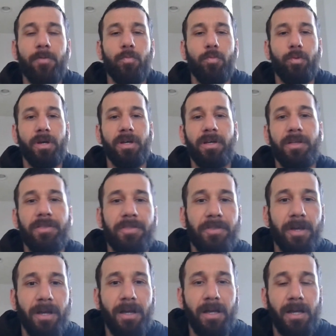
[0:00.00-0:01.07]
with
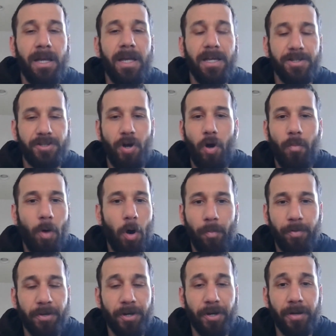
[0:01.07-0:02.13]
his home
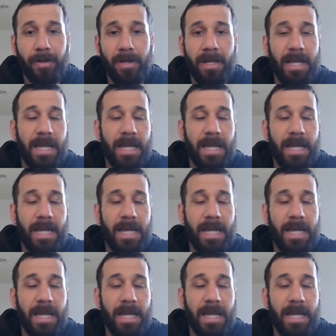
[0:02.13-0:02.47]
opener.